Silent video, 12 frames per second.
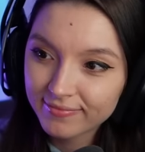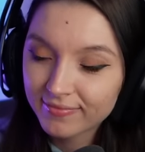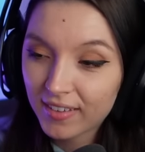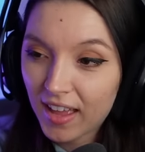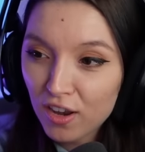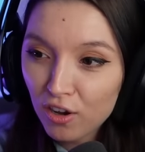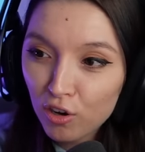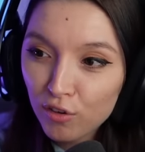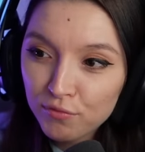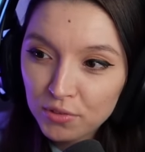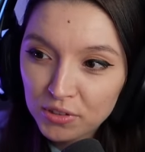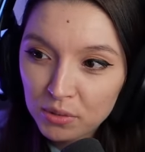I
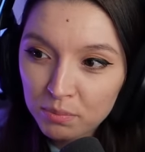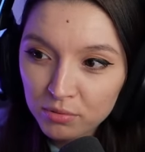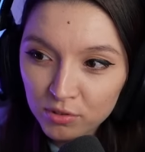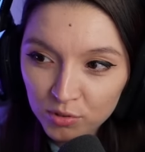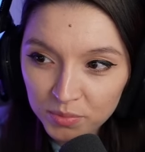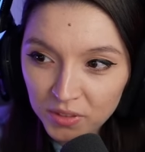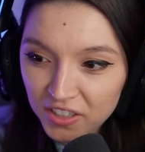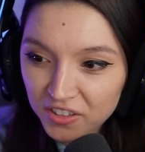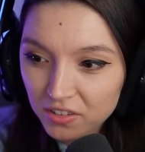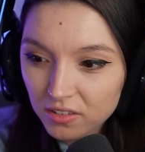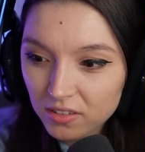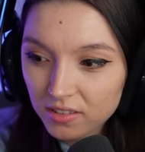love when they put
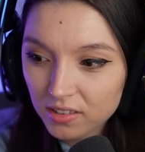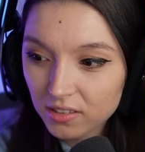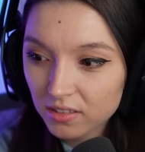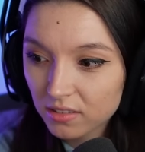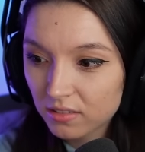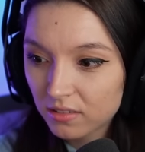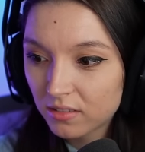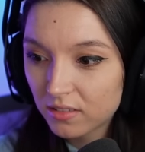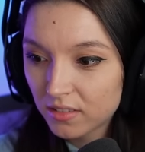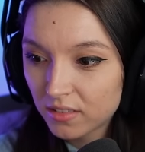subtitles. Well, they said she